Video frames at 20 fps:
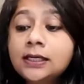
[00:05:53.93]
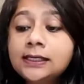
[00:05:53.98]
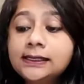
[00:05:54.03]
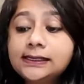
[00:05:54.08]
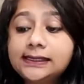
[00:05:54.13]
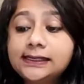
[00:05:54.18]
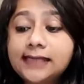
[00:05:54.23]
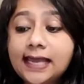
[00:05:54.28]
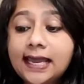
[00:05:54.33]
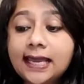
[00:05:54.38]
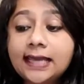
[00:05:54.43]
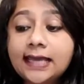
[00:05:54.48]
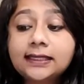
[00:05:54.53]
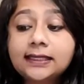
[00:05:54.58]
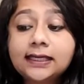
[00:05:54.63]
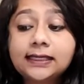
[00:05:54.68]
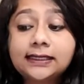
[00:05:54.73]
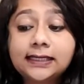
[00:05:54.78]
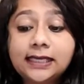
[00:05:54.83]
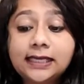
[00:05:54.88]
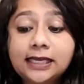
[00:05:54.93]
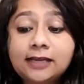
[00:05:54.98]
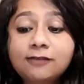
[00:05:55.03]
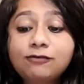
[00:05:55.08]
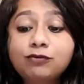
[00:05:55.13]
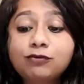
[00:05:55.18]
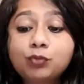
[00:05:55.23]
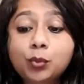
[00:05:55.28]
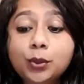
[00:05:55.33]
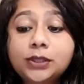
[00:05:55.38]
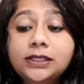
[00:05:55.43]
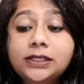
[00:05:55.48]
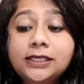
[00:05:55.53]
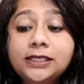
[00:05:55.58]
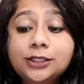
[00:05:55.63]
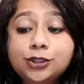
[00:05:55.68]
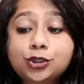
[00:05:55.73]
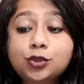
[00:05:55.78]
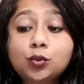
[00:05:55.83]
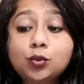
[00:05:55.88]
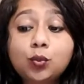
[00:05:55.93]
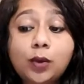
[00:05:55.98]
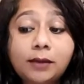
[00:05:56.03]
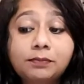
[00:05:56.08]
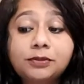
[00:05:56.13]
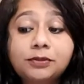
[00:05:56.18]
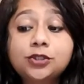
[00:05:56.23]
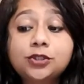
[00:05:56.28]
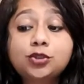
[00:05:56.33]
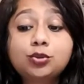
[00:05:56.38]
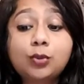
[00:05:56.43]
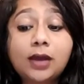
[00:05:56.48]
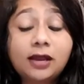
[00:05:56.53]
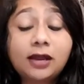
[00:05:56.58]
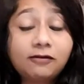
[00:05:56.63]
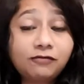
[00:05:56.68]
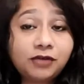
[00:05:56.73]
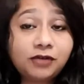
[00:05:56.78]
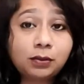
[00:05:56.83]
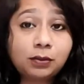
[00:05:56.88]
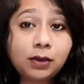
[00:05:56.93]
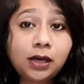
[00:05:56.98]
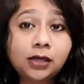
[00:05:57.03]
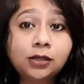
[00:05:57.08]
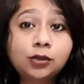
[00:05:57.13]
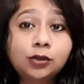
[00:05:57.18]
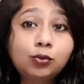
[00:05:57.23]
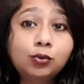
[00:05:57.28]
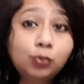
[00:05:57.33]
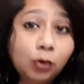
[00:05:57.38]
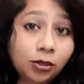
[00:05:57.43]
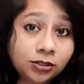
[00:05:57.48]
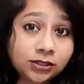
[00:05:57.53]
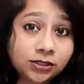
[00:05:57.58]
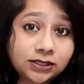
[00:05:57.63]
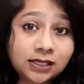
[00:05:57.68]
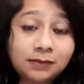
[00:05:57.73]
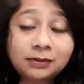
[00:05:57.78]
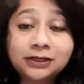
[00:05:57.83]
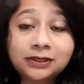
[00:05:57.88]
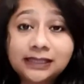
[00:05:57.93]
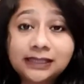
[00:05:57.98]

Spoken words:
saying that Kyiv would issue weapons to everyone who wants them.